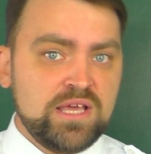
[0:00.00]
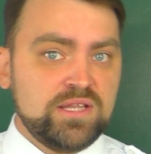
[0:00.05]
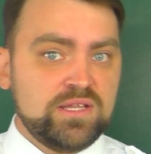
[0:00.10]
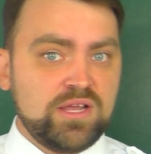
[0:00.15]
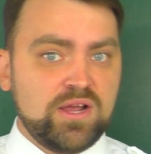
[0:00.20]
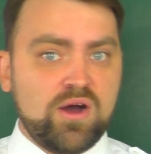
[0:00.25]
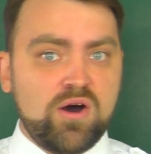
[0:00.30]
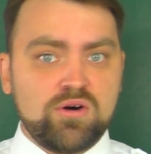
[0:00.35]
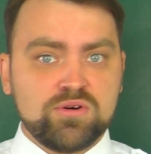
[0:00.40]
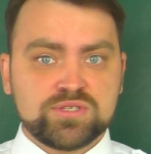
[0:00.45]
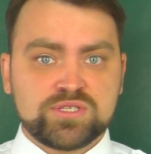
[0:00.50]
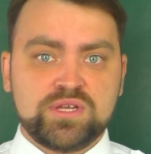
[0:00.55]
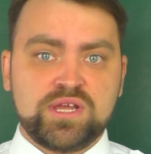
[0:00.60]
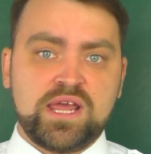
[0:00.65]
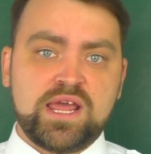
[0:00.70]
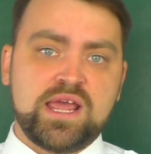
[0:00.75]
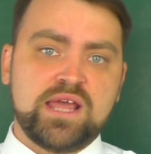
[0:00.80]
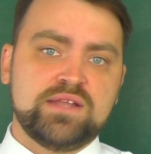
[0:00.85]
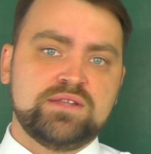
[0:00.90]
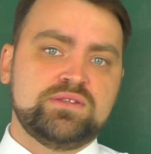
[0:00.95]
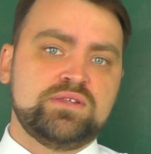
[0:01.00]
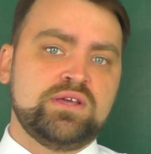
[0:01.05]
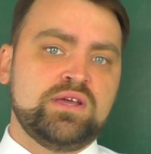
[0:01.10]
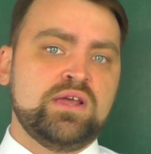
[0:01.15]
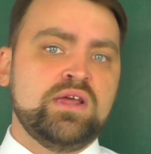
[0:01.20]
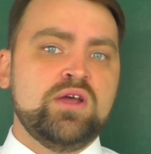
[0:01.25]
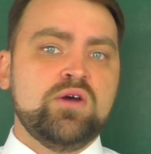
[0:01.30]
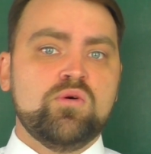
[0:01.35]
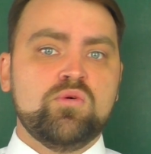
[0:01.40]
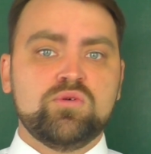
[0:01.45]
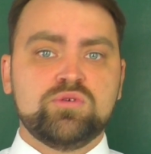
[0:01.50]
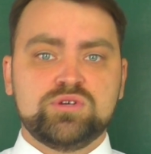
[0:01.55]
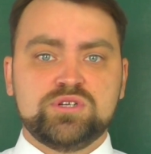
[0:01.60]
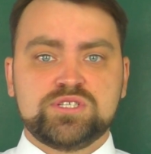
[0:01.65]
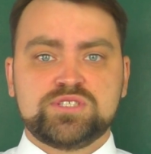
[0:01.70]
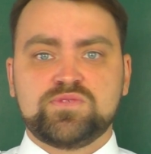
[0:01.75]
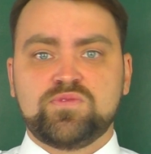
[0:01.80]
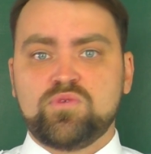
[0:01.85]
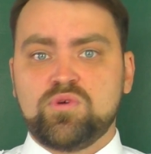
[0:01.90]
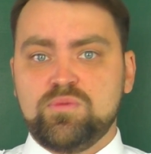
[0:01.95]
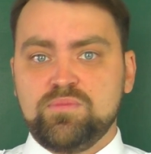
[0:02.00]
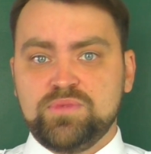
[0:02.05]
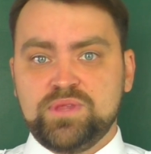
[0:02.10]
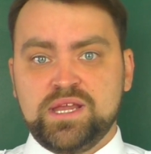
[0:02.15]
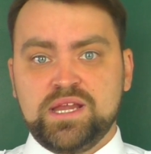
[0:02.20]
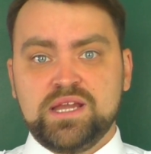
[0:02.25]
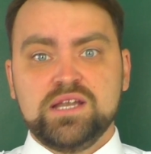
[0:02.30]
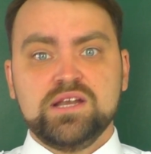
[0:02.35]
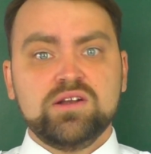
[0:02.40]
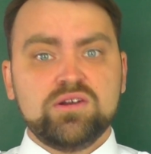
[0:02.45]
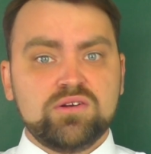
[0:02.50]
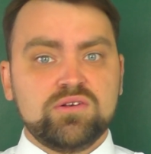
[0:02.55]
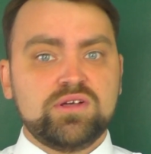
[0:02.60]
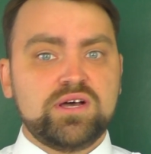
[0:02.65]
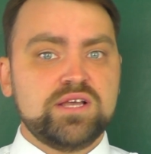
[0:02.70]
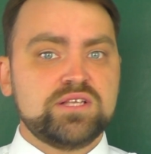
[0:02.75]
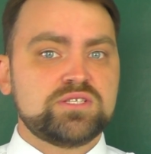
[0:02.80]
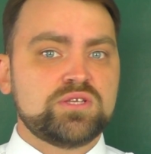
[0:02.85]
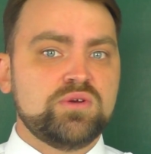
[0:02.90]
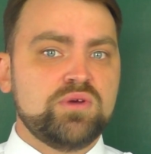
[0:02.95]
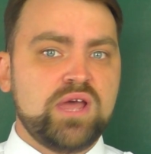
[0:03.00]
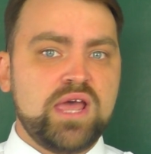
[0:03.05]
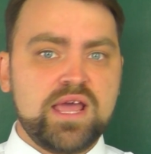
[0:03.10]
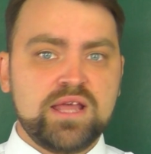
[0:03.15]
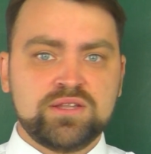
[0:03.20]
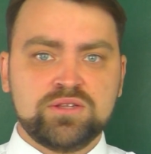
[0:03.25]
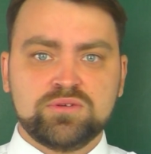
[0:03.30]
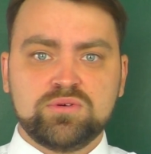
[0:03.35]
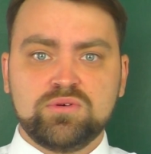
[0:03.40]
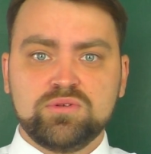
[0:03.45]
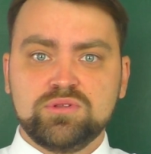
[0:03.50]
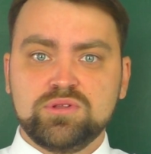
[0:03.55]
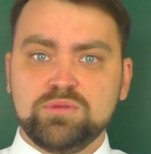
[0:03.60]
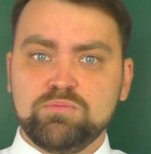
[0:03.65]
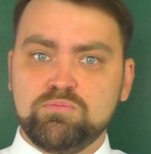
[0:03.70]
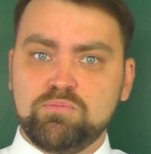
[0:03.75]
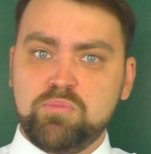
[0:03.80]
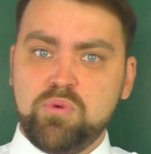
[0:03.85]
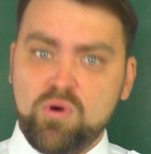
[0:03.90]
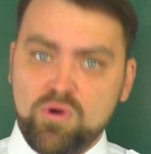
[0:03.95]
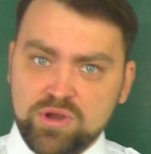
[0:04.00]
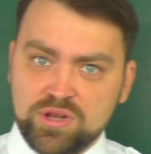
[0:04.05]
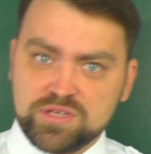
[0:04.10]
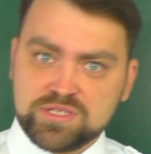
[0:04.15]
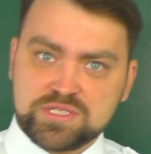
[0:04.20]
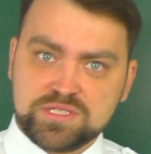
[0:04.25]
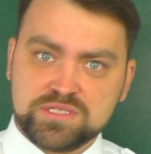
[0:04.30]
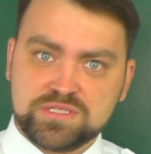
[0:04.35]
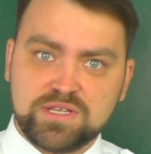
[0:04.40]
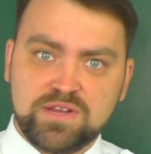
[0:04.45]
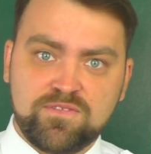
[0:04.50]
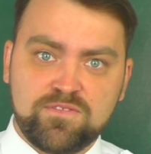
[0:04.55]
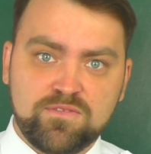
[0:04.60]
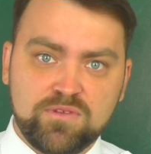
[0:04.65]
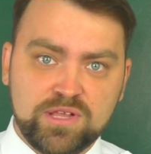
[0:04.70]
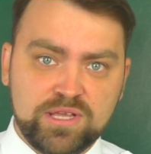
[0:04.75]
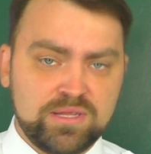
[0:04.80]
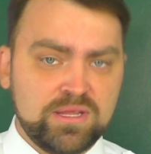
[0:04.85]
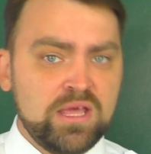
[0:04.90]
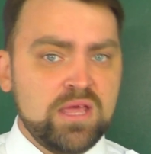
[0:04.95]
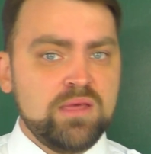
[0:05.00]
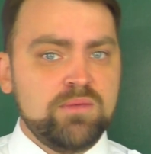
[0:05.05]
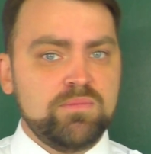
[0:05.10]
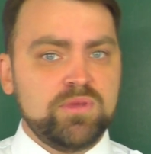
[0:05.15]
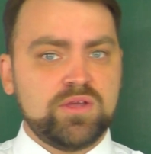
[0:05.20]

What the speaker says: they also had the orders from the airlines who had only Boeings in their fleet,